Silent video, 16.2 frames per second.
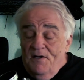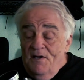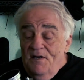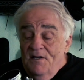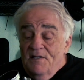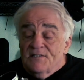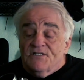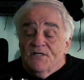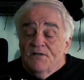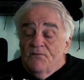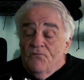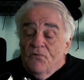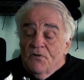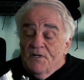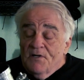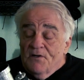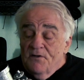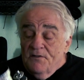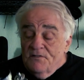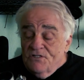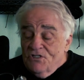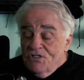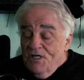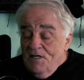and it's in really good
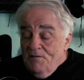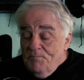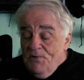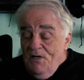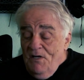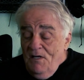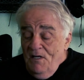shape.